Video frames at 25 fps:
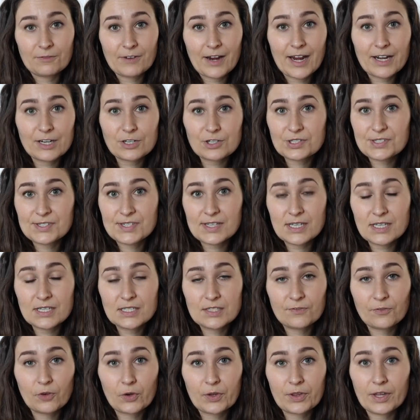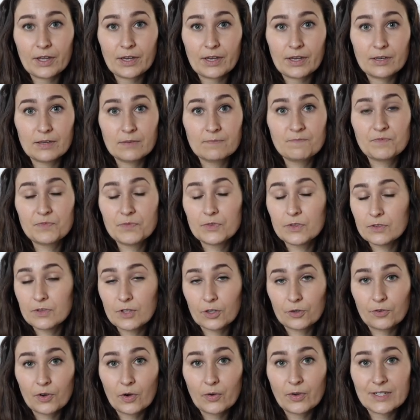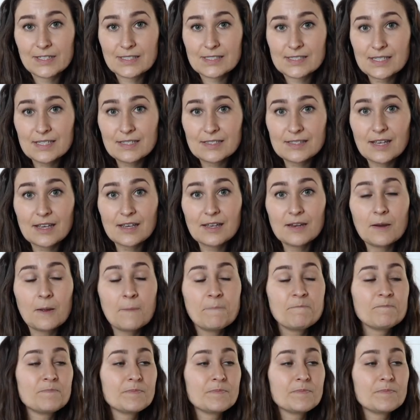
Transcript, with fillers: radish seeds for the, the growing season.